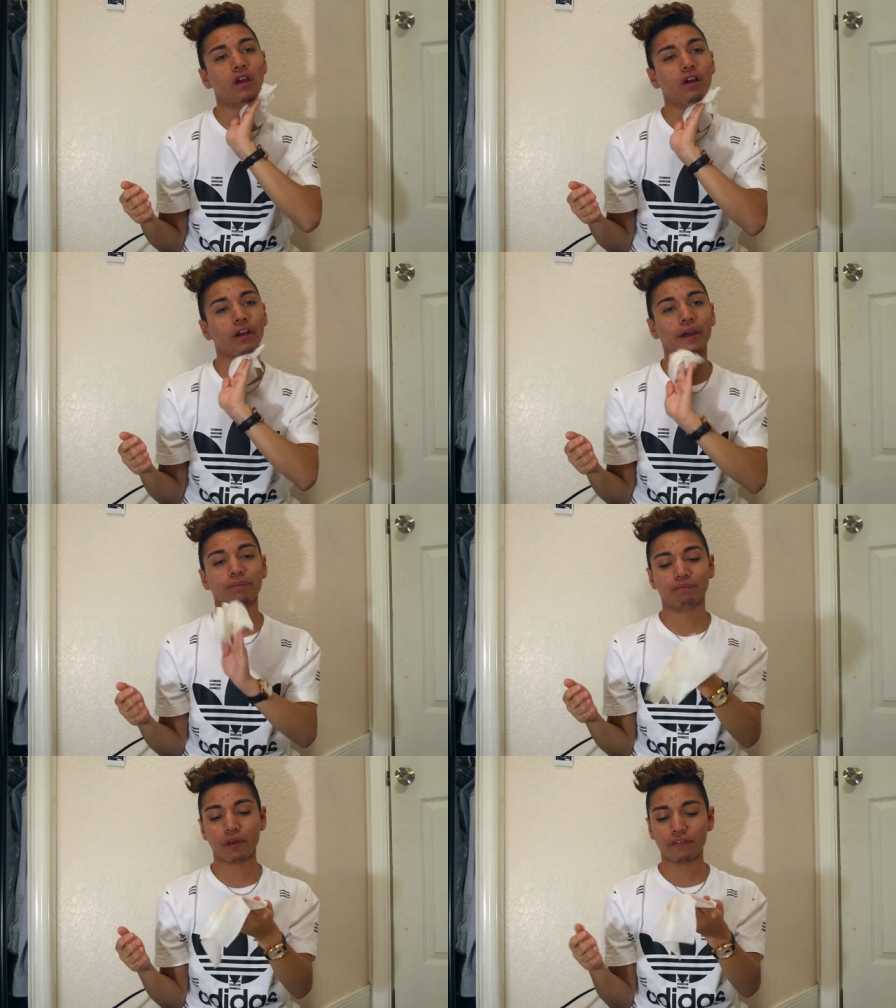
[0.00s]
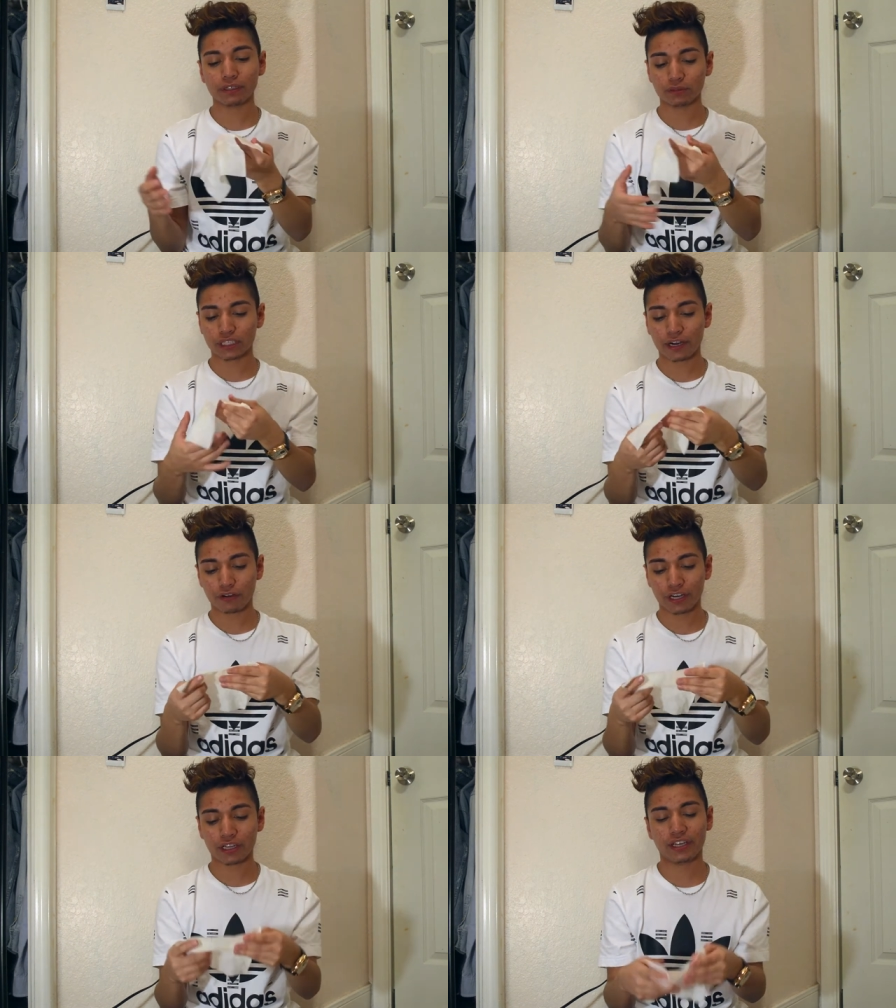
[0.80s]
Okay, my face was kind of
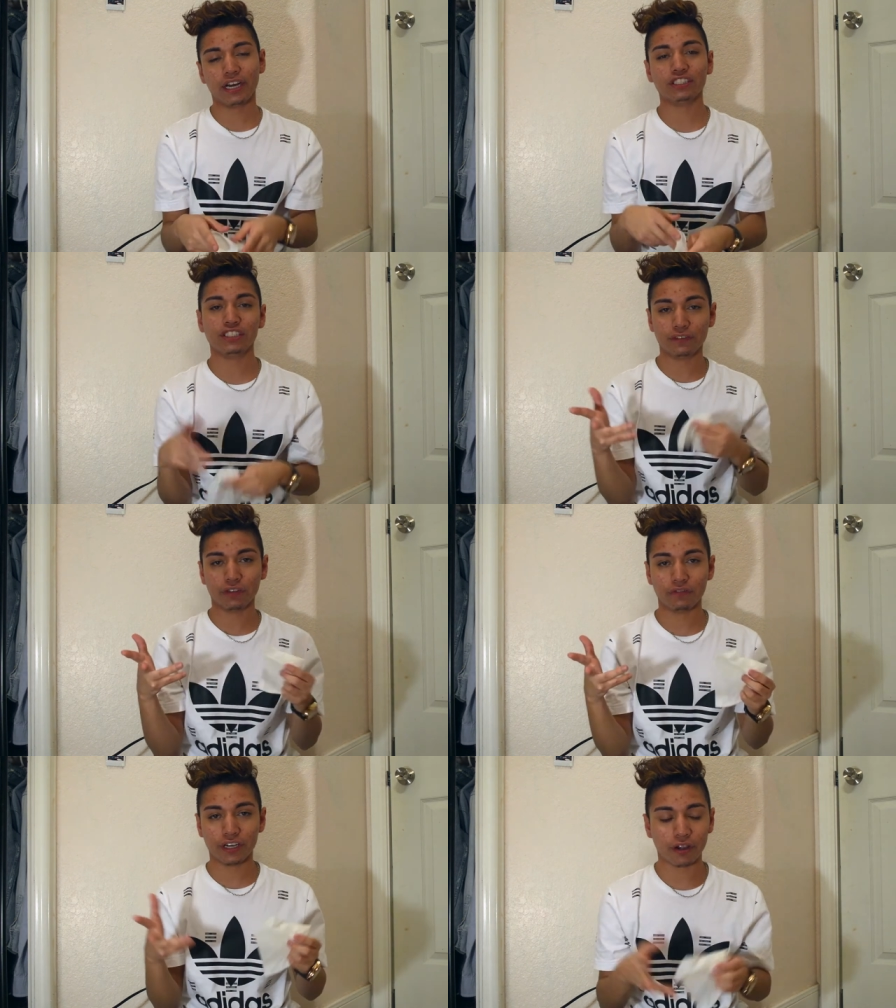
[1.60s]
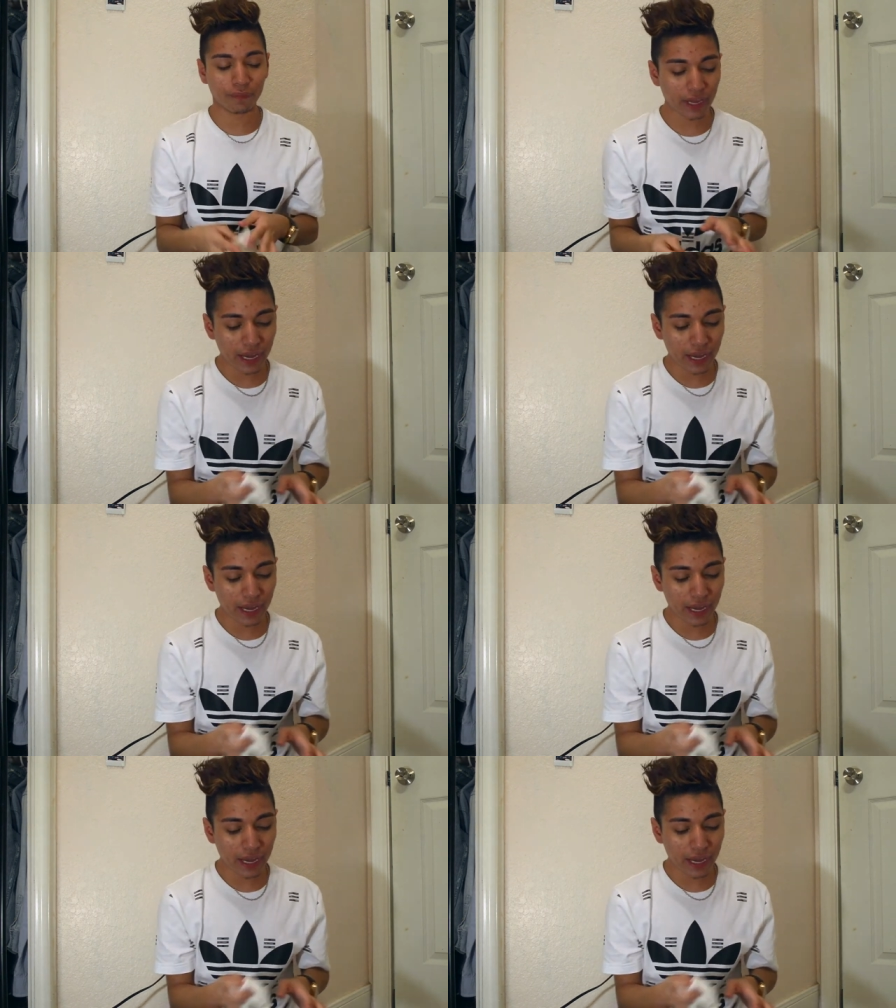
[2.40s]
already clean. I just did it for the video.